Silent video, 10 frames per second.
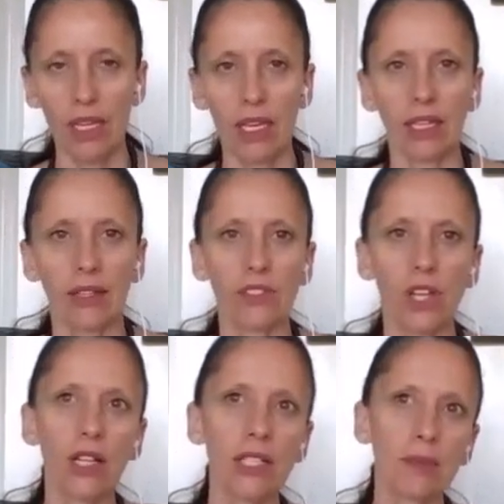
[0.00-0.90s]
And I've
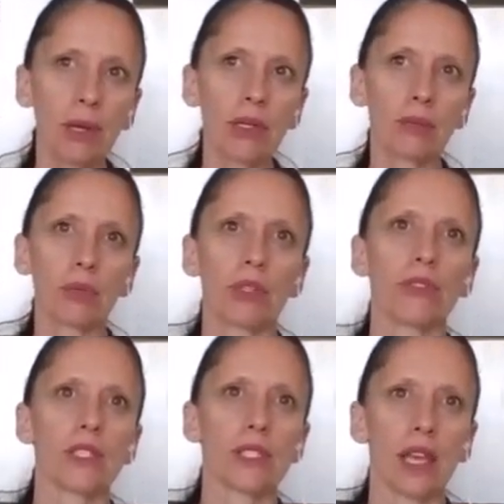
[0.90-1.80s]
talked about in
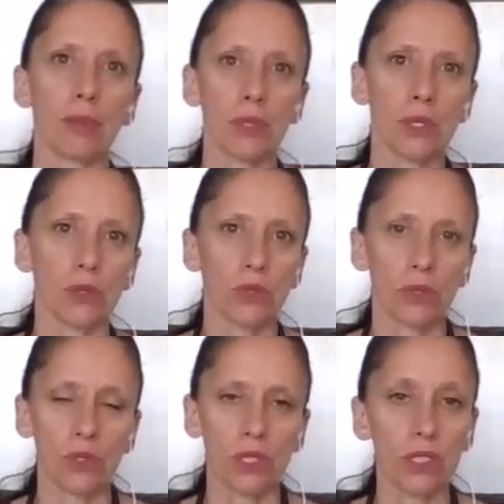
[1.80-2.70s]
previous episodes,
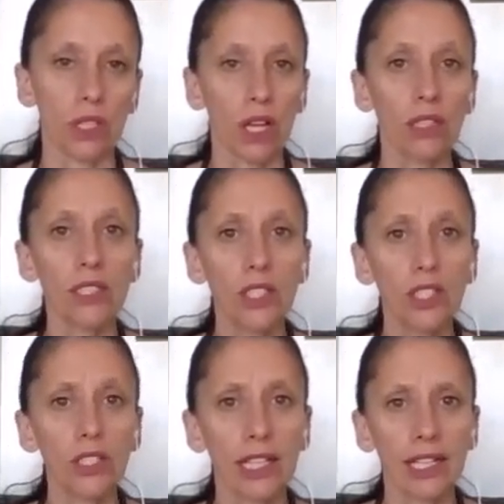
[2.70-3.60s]
there's a knowledge in
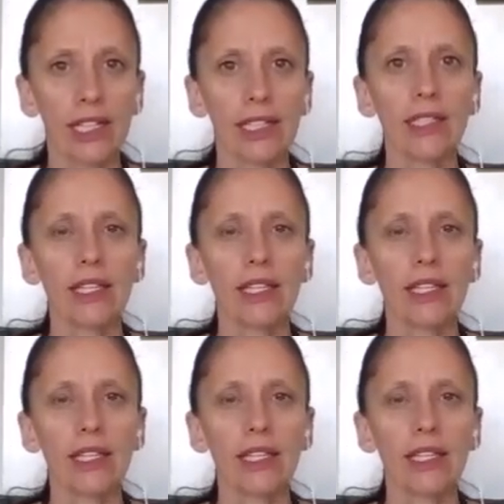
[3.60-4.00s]
our head,